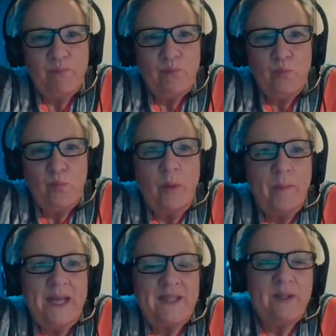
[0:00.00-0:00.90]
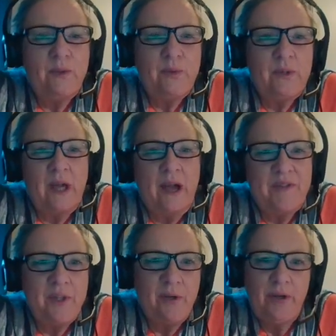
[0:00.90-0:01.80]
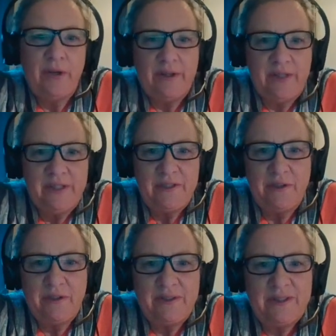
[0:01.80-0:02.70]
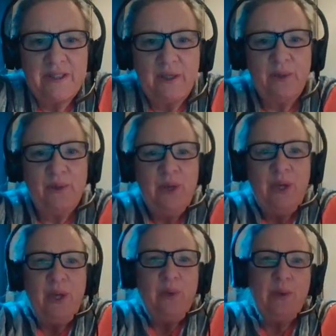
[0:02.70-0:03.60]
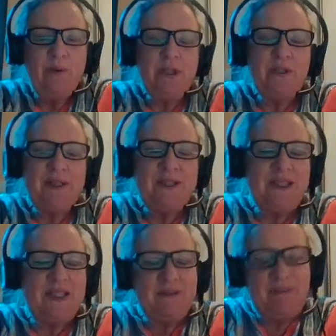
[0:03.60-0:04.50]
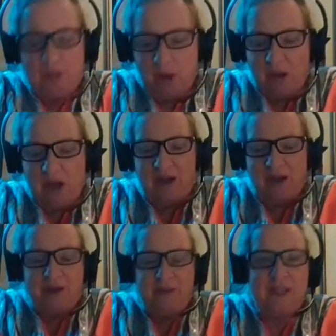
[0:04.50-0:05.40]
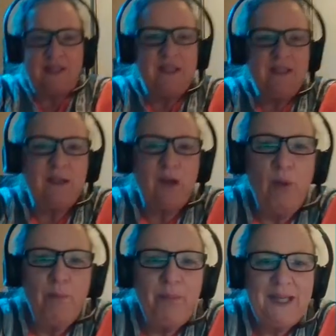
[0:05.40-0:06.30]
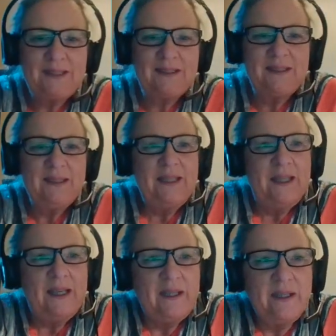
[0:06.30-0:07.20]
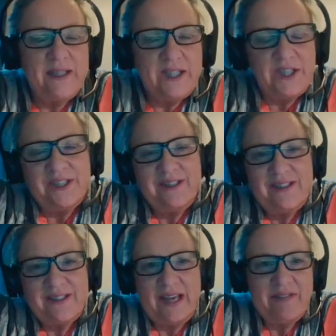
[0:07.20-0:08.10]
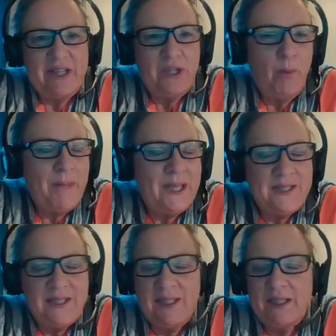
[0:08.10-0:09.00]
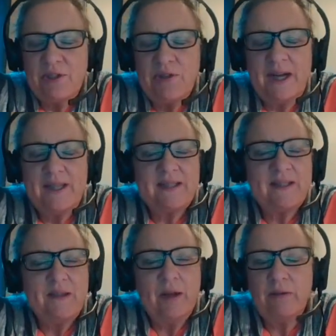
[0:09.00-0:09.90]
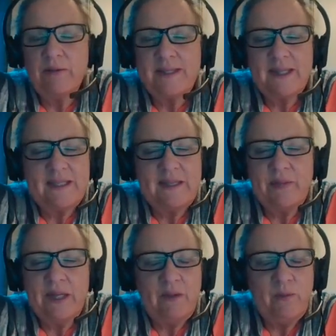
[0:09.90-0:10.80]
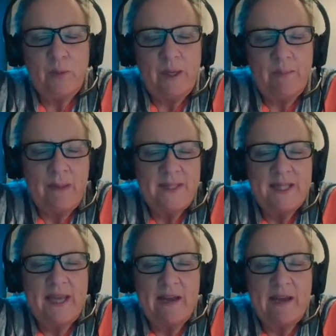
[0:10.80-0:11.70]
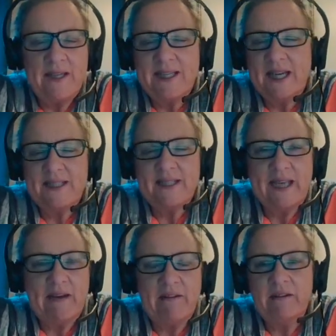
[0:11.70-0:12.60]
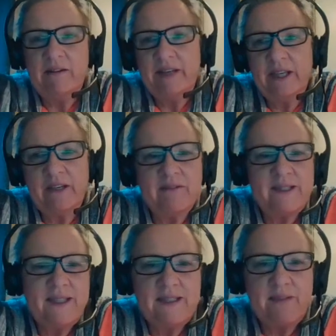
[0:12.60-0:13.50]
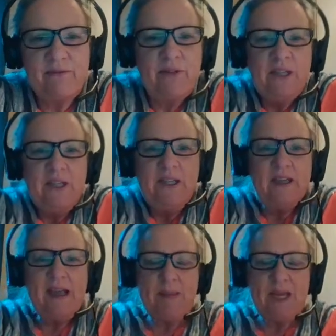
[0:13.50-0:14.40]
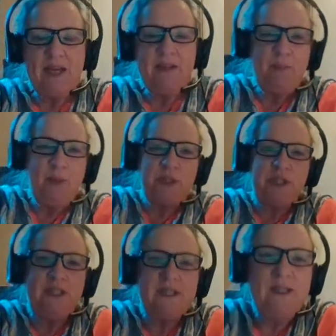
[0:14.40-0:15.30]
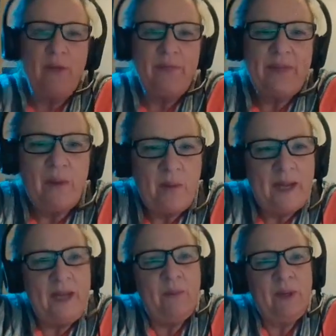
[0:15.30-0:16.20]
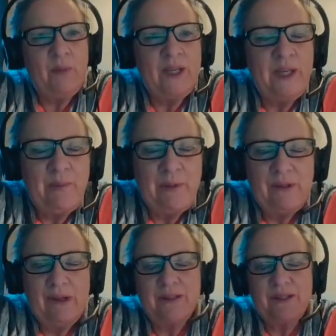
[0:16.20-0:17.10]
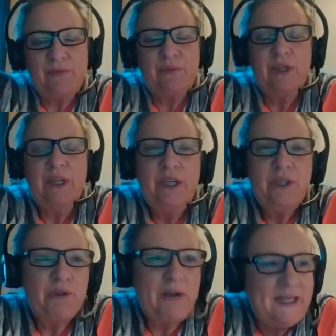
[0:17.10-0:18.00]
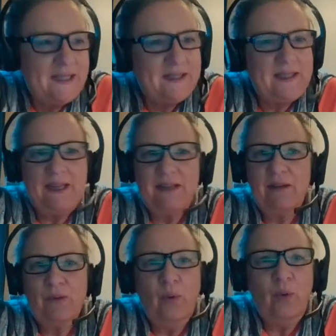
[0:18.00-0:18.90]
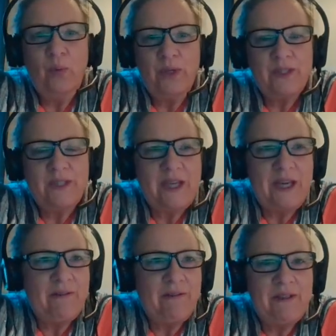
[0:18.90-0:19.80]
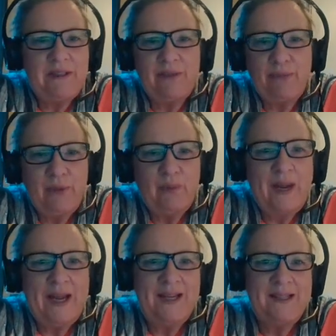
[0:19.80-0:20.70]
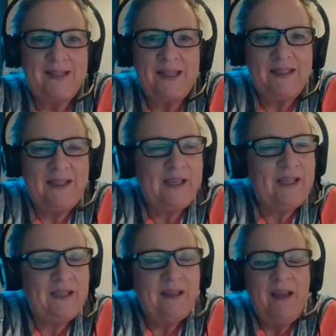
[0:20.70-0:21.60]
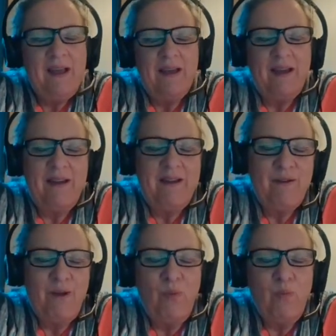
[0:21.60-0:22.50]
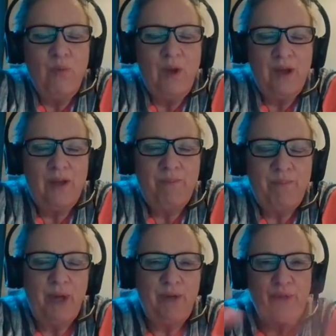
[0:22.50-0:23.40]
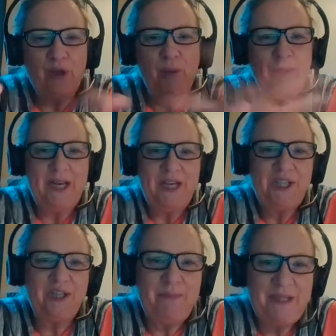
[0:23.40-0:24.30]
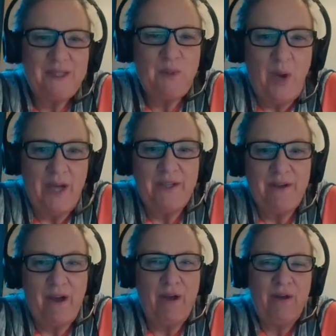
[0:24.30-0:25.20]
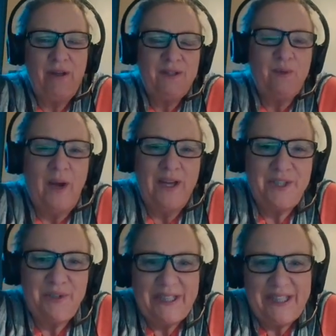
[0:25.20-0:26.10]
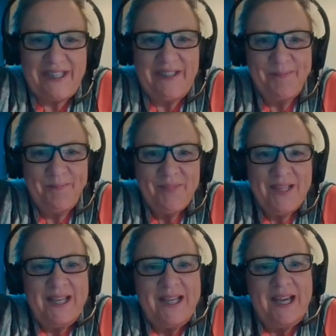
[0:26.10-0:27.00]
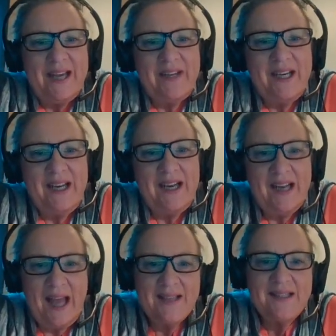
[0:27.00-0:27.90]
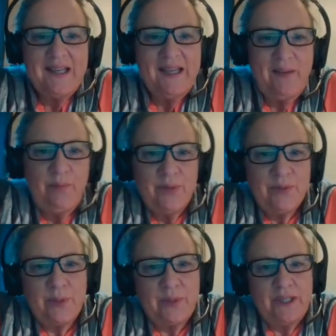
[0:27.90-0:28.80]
what makes a good livestock herding dog. So we're interested, a lot of these things are complex conditions that they're not Mendelian traits. It's not a recessive thing where mum is a carrier, dad is a carrier, and you get a recessive coming out in the progeny. It's not that way. We're working with lots of traits that all work together in different ways, and getting uh, a, a, perfect combination of them is quite uh, is quite tricky. And then lastly, we'll talk a